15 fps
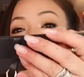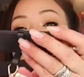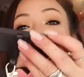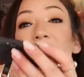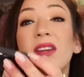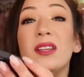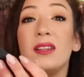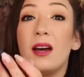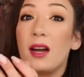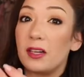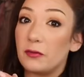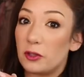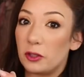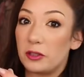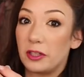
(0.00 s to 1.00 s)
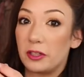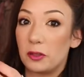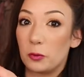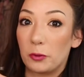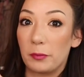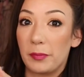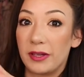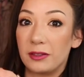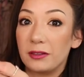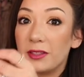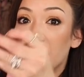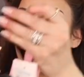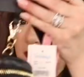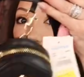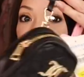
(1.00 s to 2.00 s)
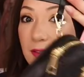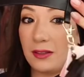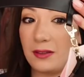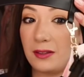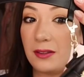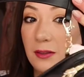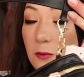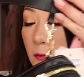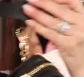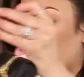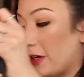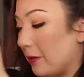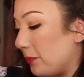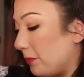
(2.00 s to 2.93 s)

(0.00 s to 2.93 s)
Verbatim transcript: And they have a lot of Juicy Couture belts over there.